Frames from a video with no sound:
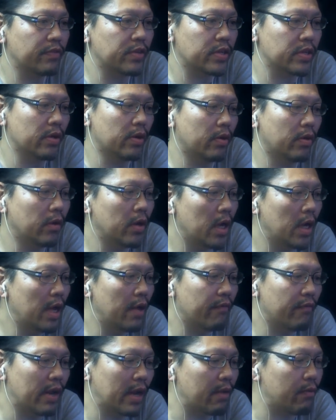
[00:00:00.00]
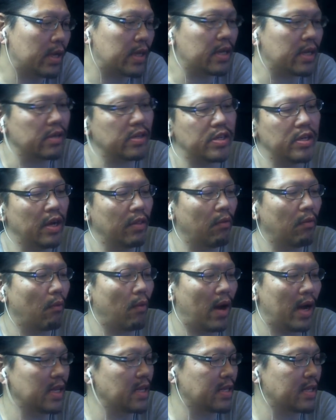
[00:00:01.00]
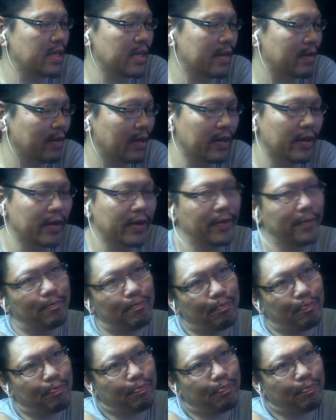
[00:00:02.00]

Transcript: So if anyone tells you otherwise, then, they're